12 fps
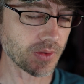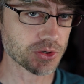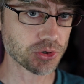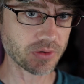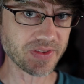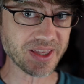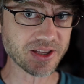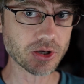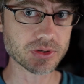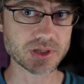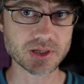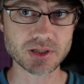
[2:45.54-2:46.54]
sort of
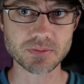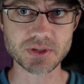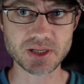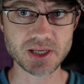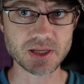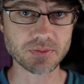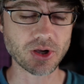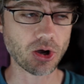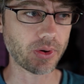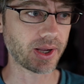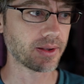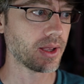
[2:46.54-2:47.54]
ecosystem to keep
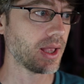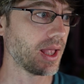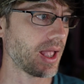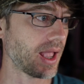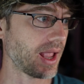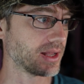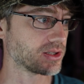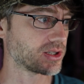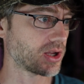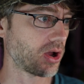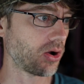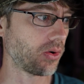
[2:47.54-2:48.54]
going. And
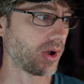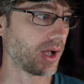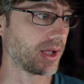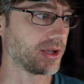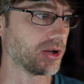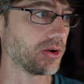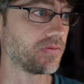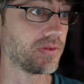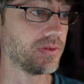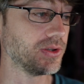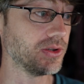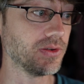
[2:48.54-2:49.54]
so, if
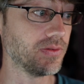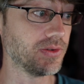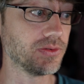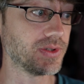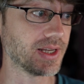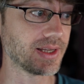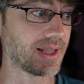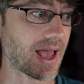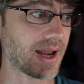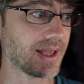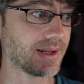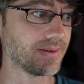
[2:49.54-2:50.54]
you didn't
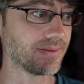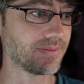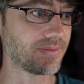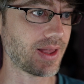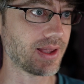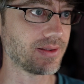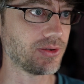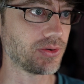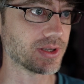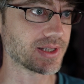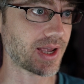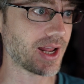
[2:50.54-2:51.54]
get it, that you
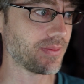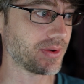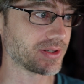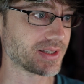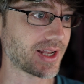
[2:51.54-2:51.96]
can sign up. Here's a